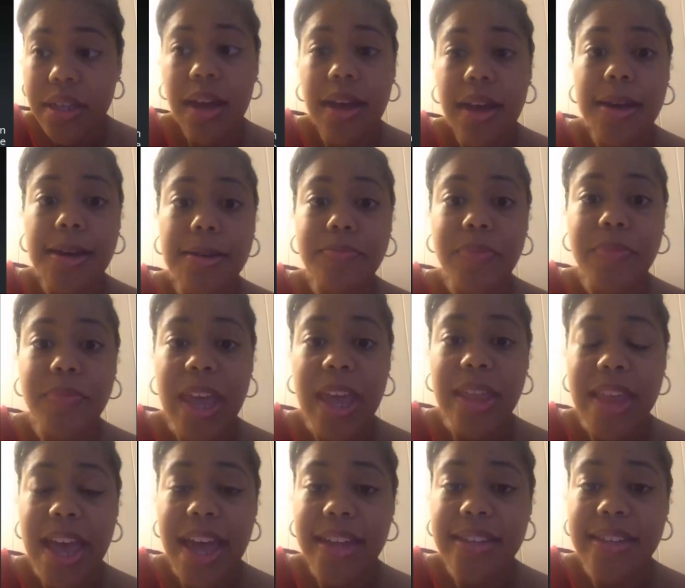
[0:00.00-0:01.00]

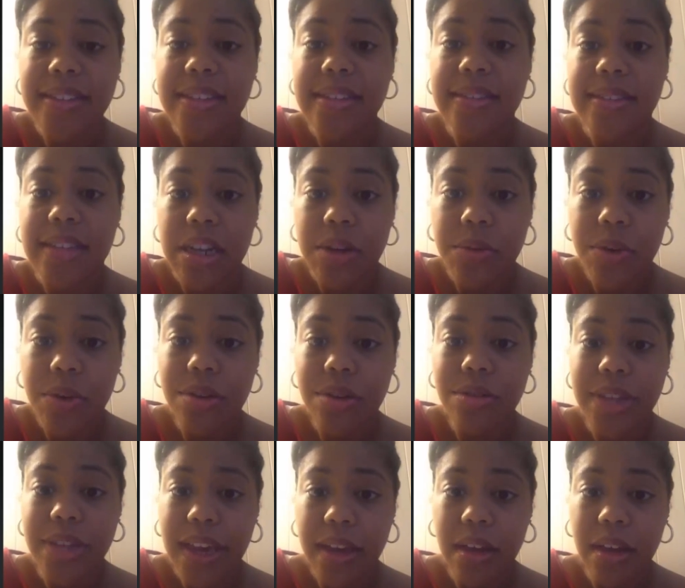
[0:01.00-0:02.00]
and that is a
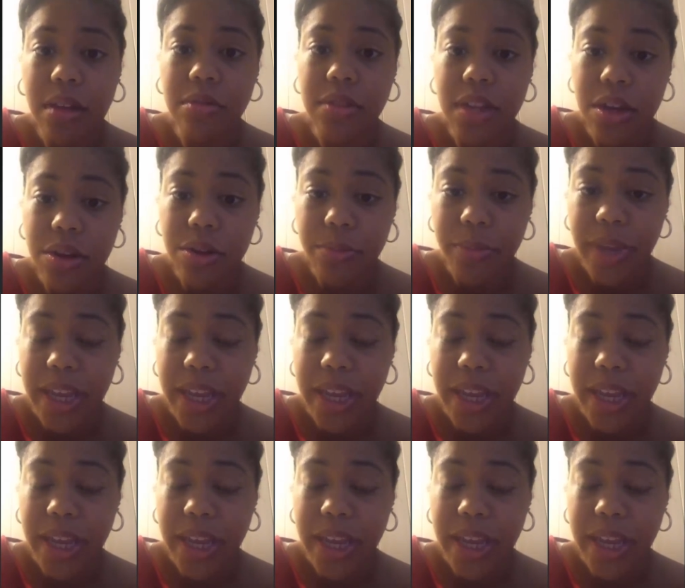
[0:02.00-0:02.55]
0 down loan,